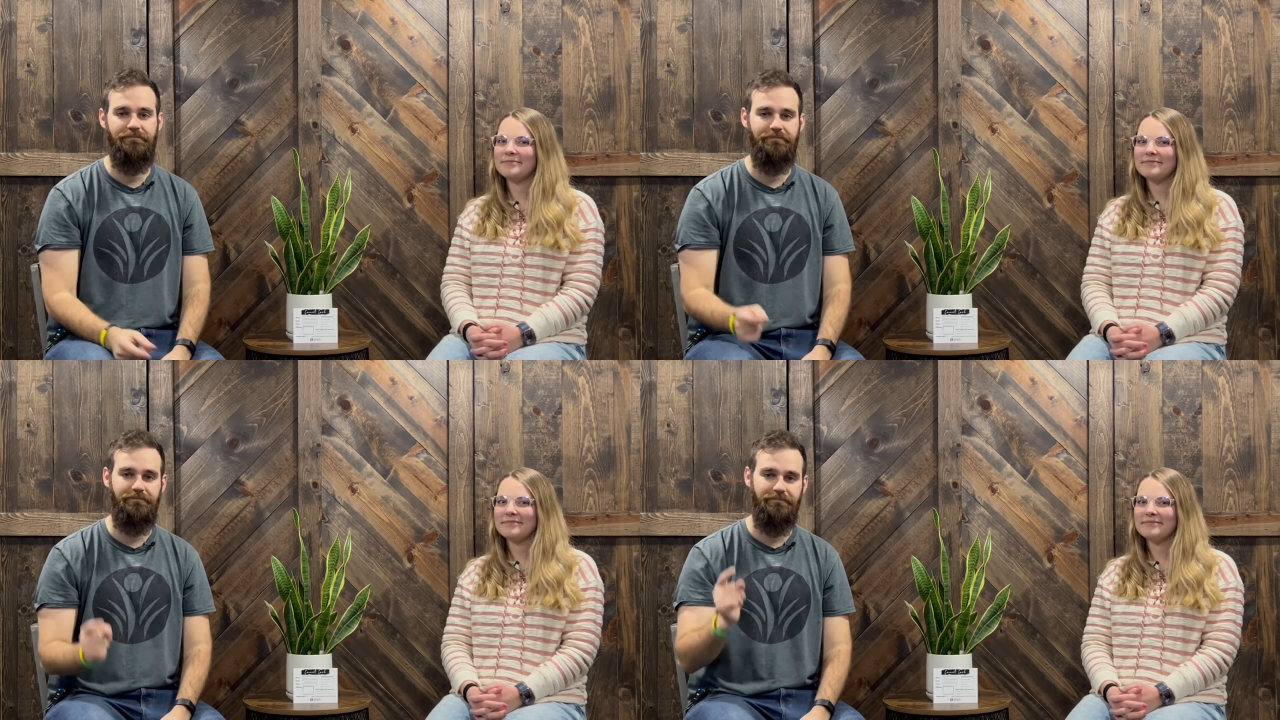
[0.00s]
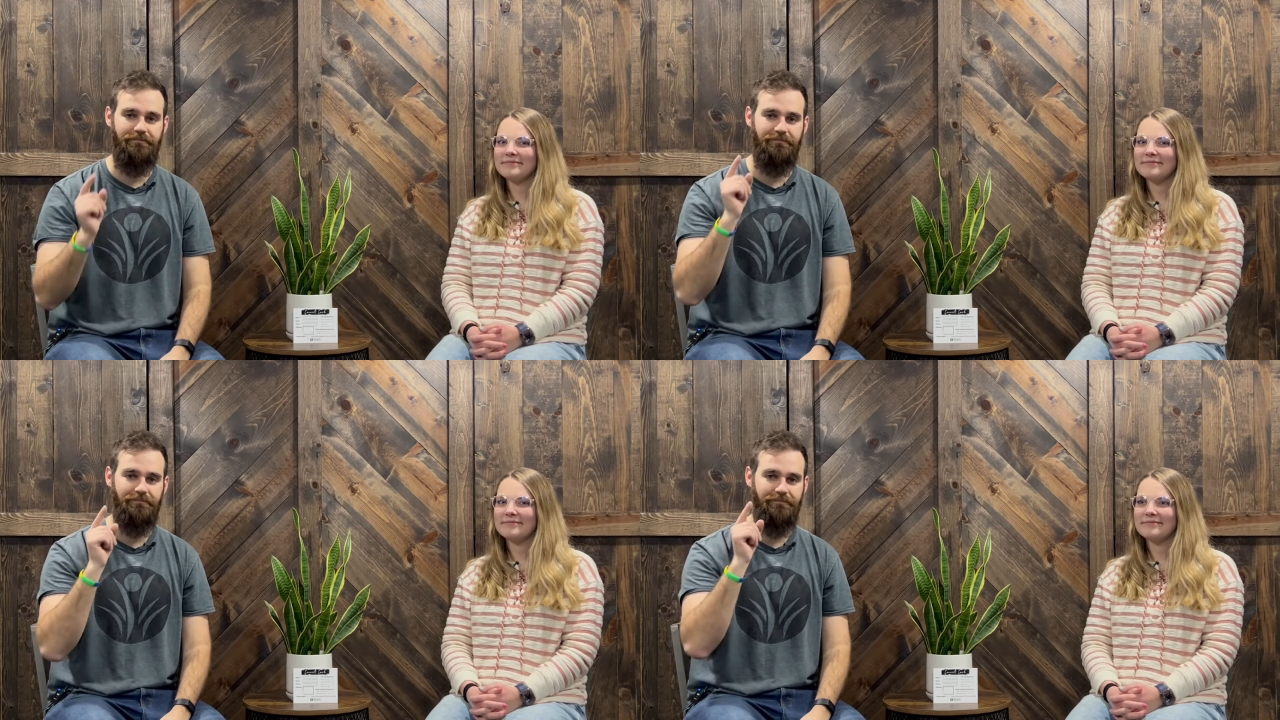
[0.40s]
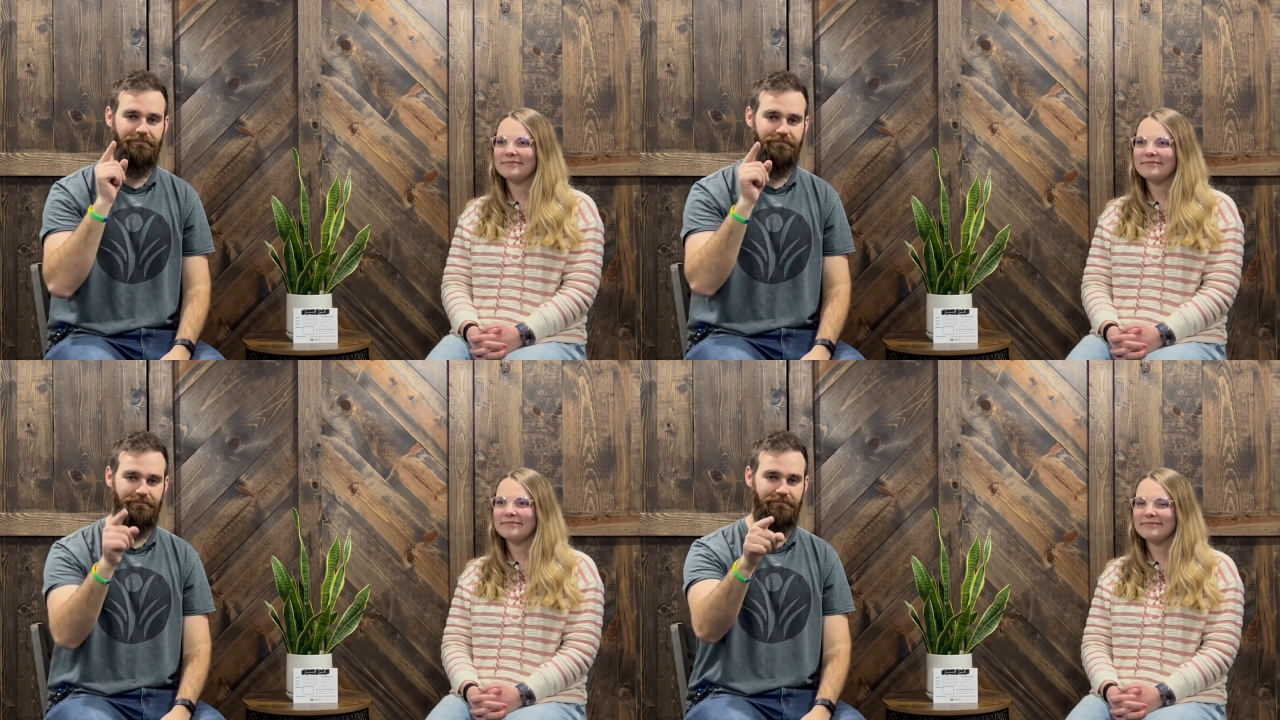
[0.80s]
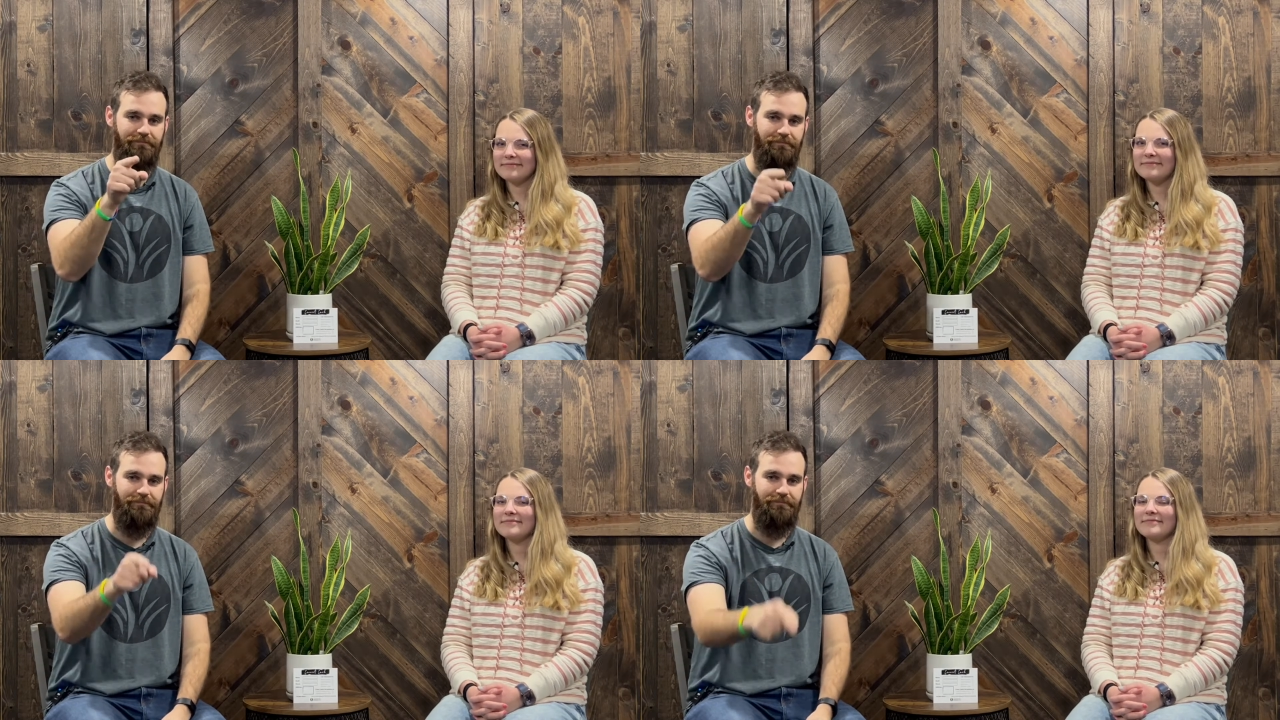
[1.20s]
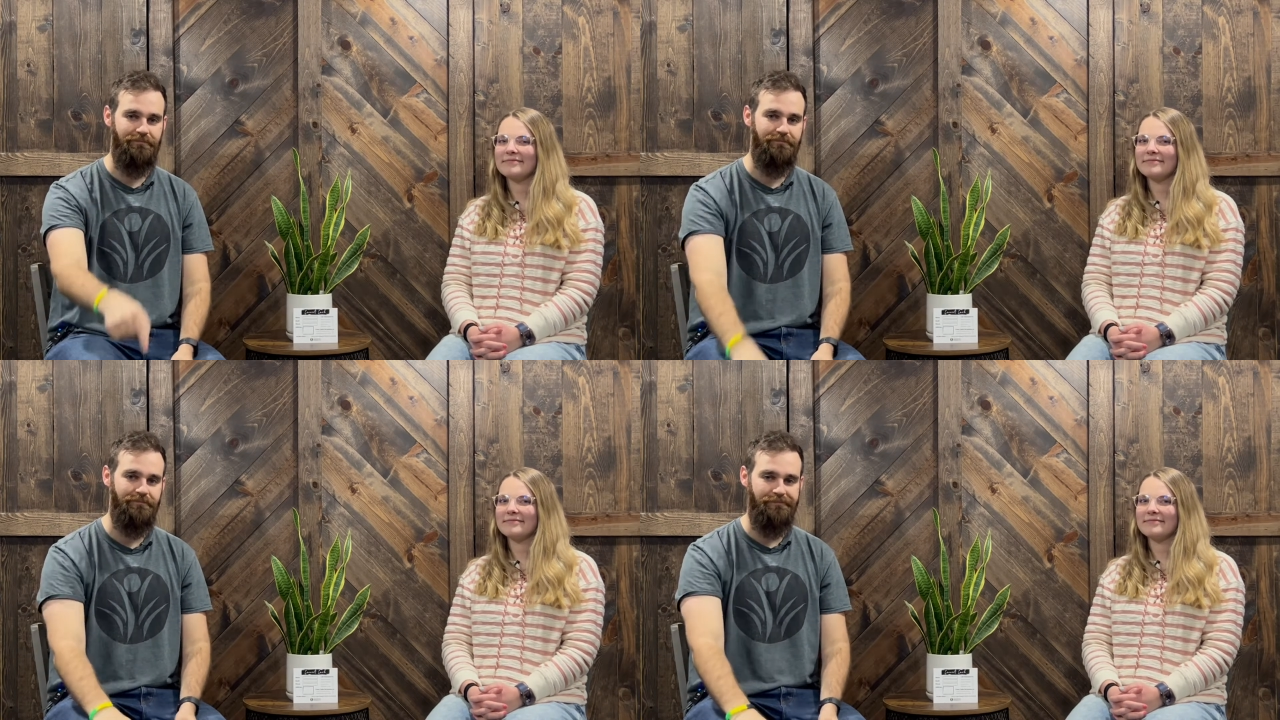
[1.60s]

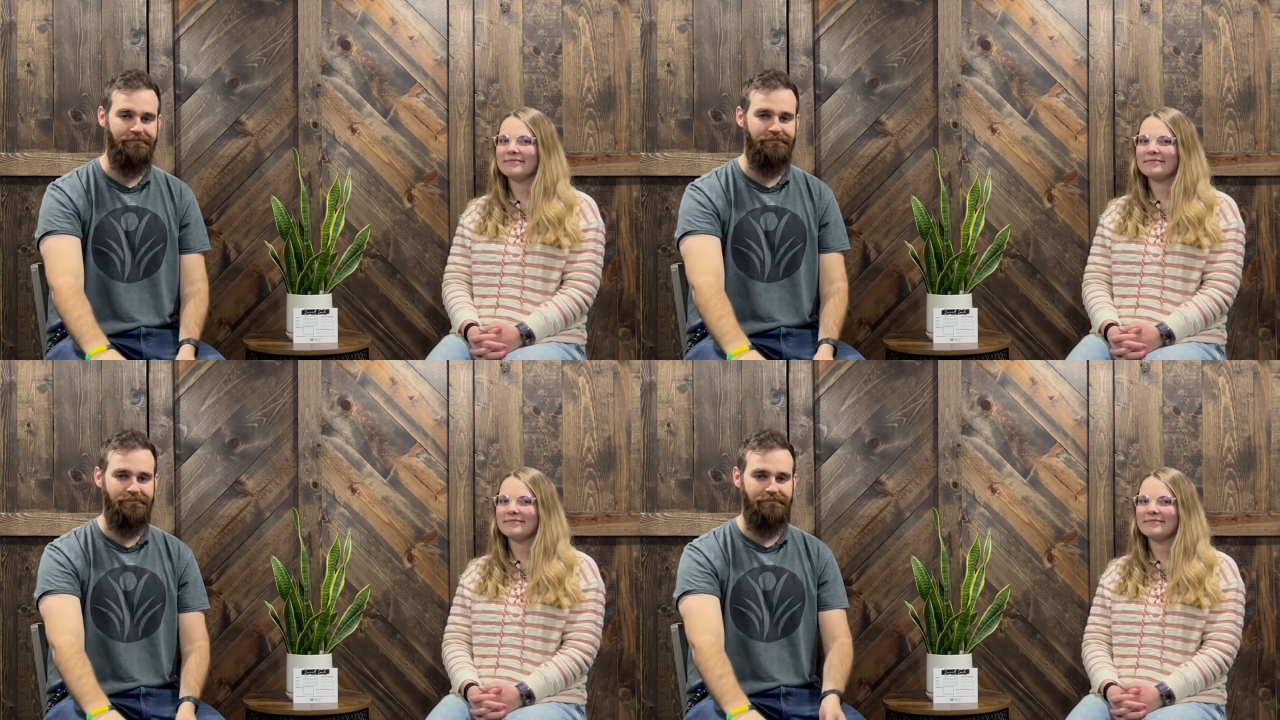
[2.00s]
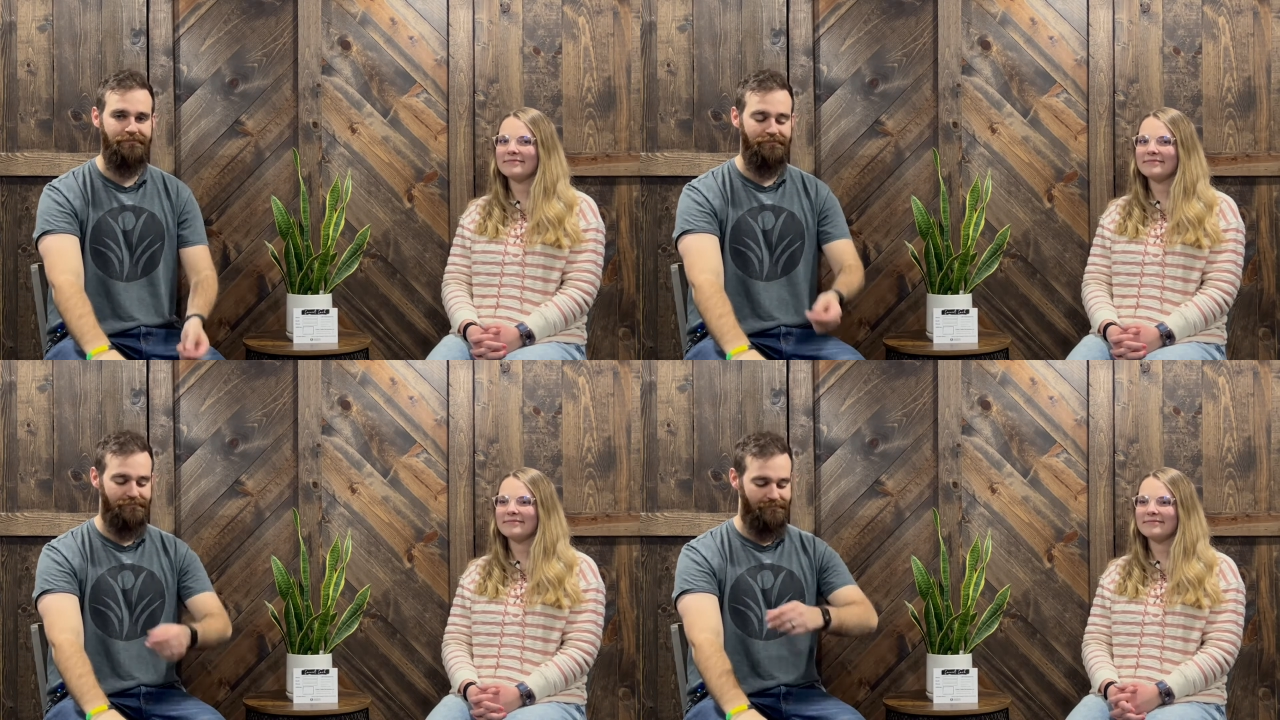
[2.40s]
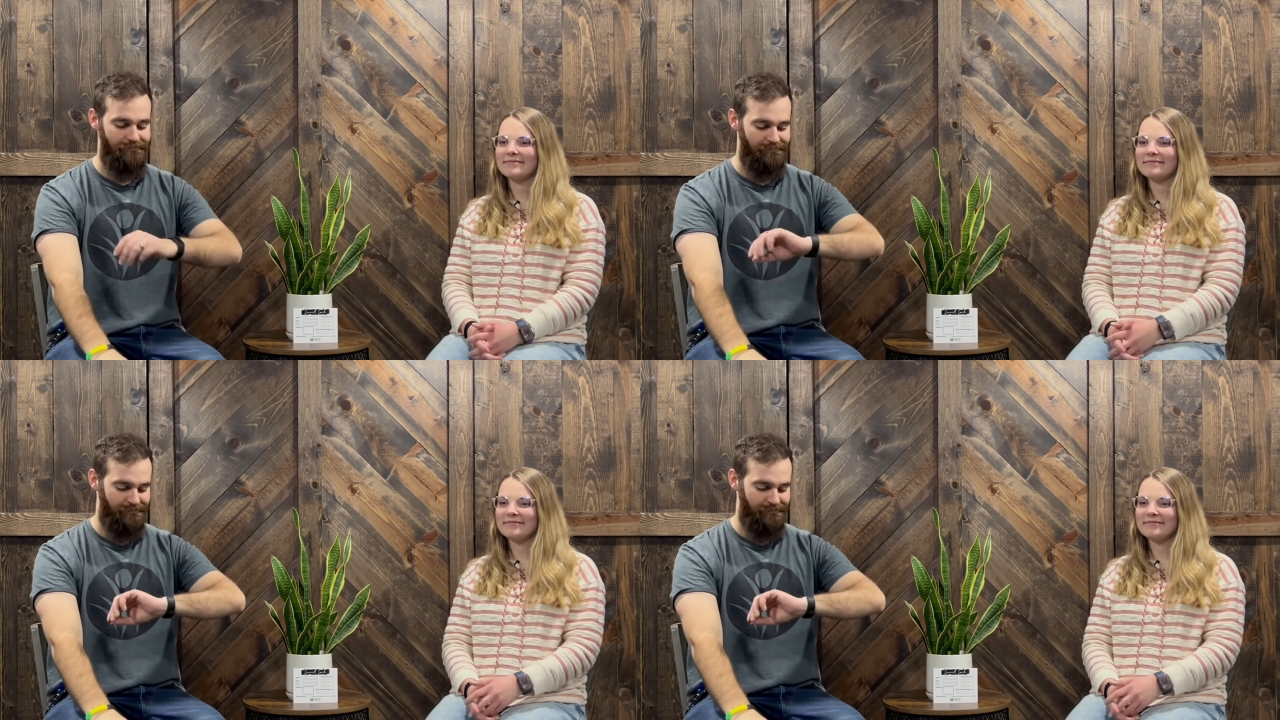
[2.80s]
Nobody speaks.